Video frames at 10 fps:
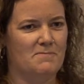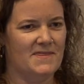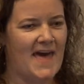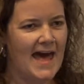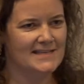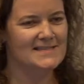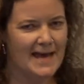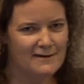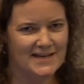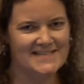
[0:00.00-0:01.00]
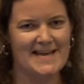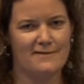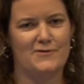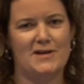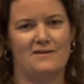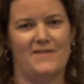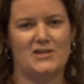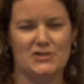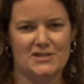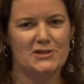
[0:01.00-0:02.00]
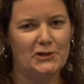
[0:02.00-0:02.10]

but a Stanford innovation is